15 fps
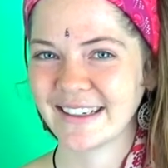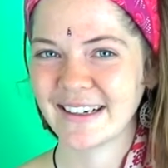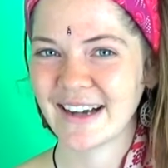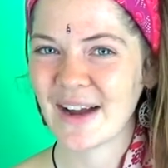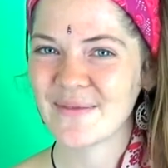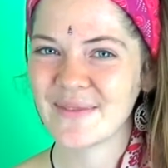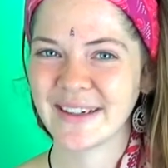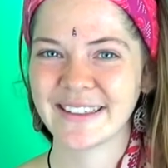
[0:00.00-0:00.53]

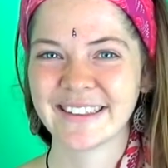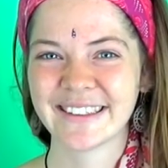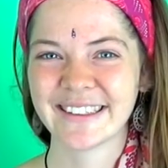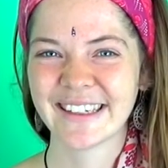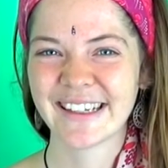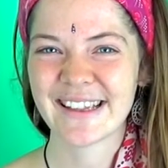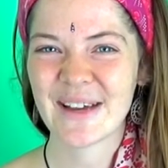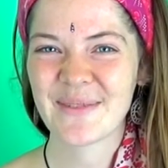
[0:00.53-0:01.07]
I mean,
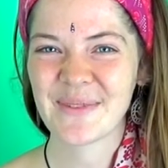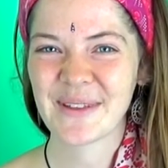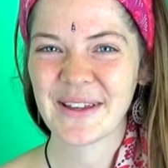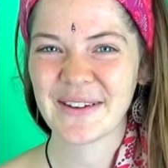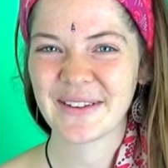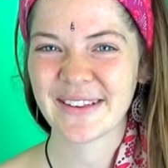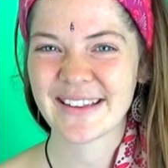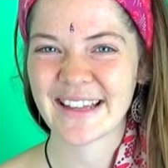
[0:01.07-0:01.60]
it's up to
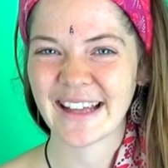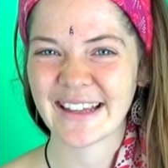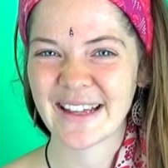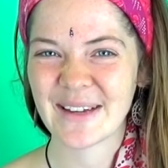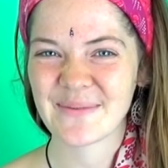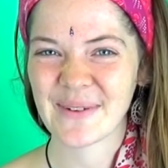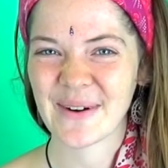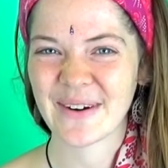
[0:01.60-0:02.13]
you to set
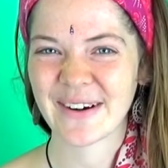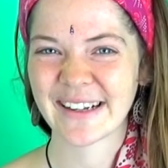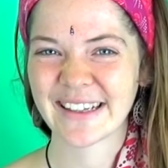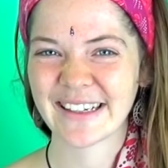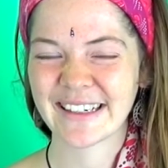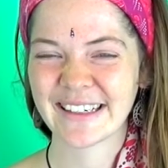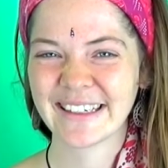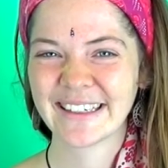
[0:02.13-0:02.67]
that
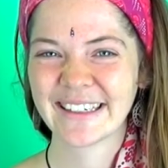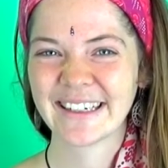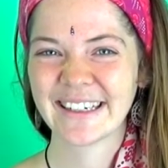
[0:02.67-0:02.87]
priority.